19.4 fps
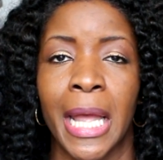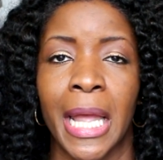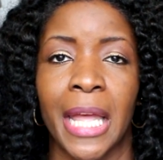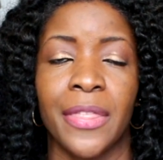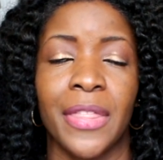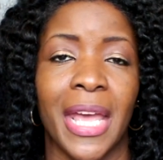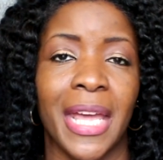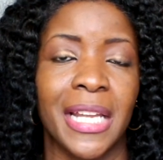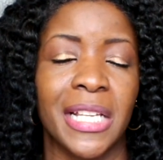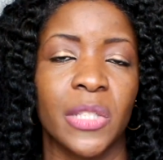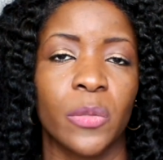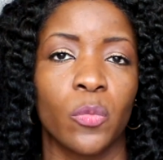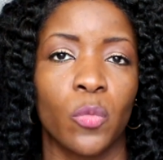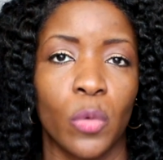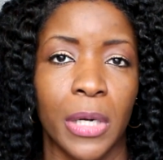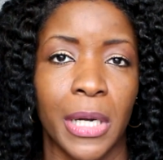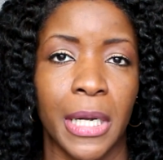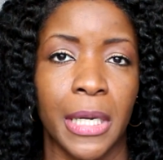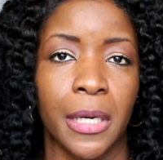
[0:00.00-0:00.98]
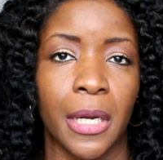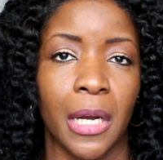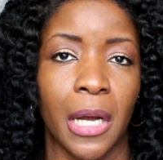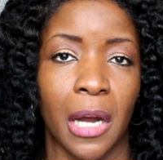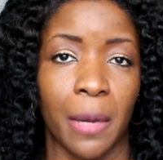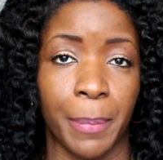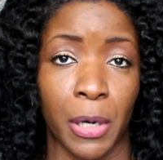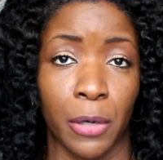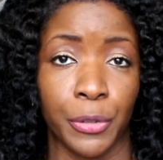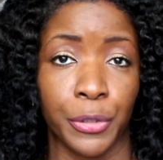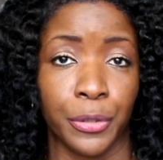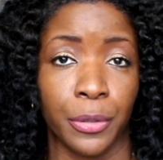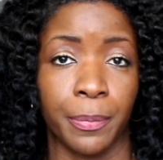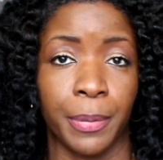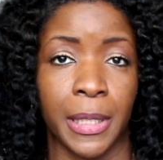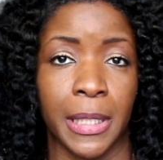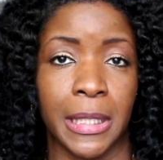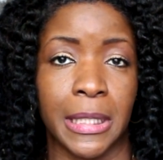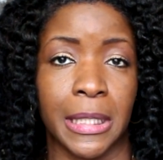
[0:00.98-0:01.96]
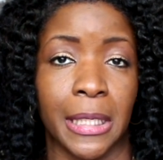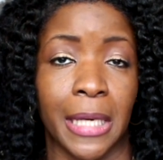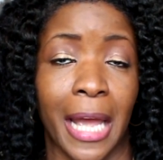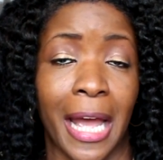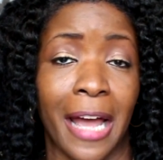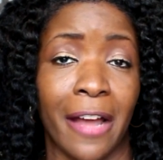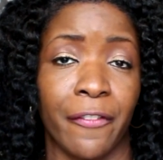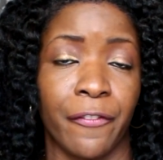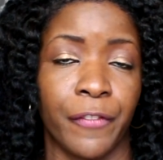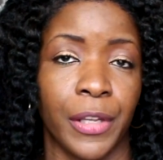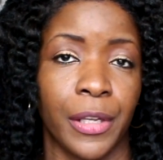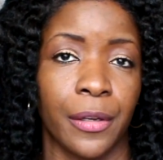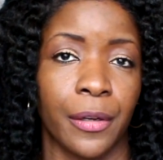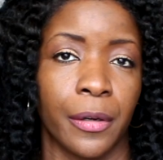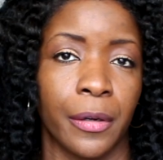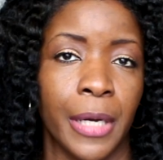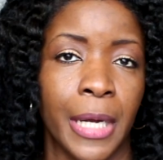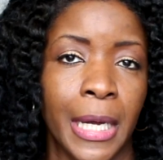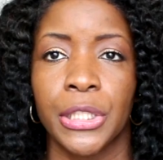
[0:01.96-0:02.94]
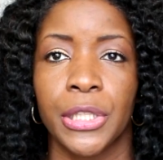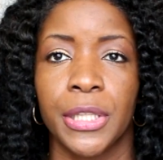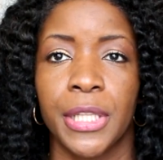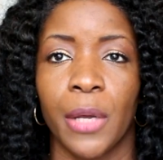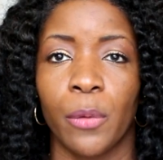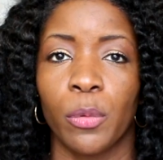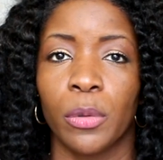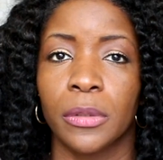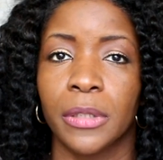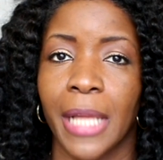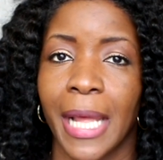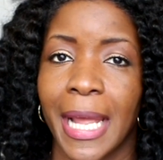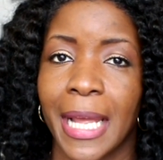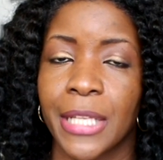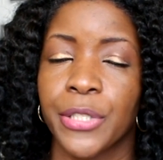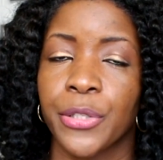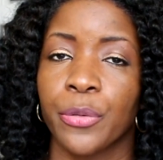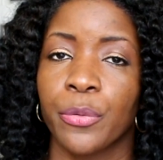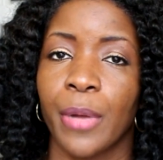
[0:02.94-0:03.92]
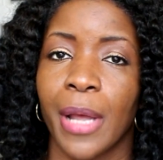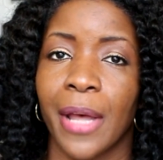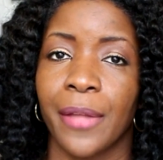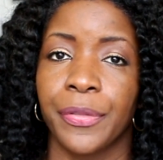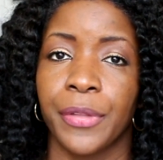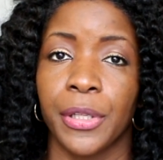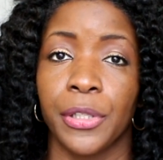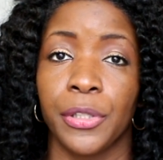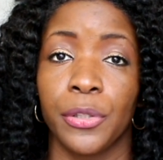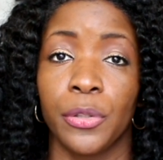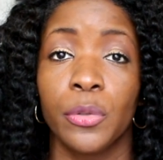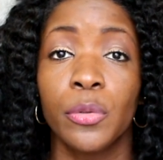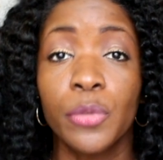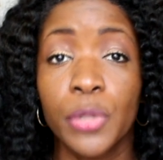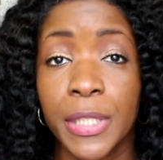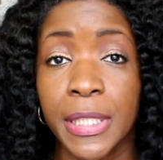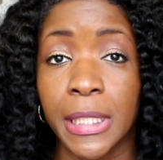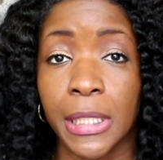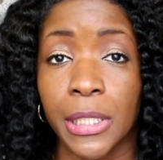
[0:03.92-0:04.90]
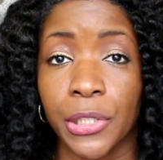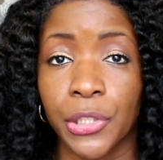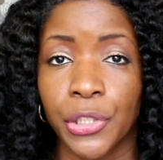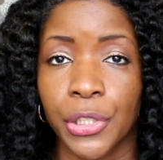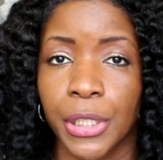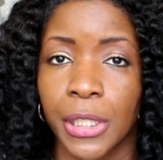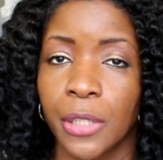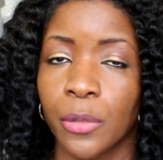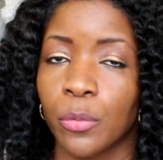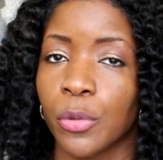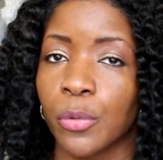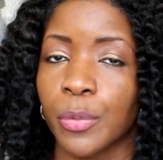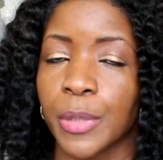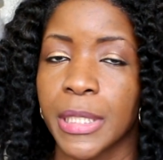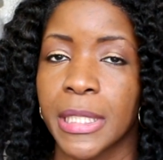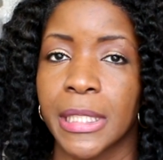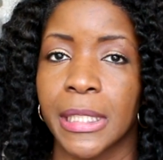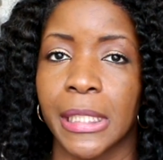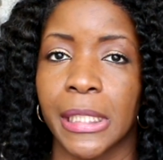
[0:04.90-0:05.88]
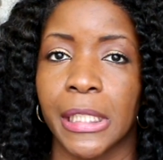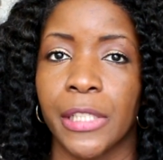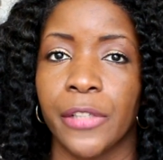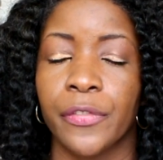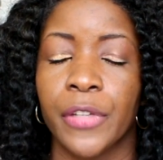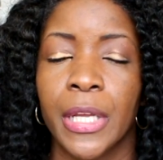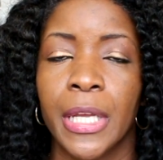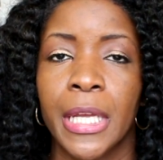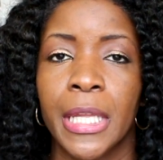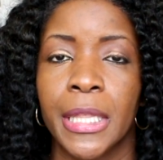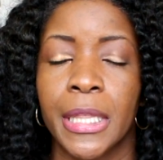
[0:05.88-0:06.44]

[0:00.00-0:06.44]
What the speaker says: And that is one upholstery piece that I feel that will last throughout the usage it will receive.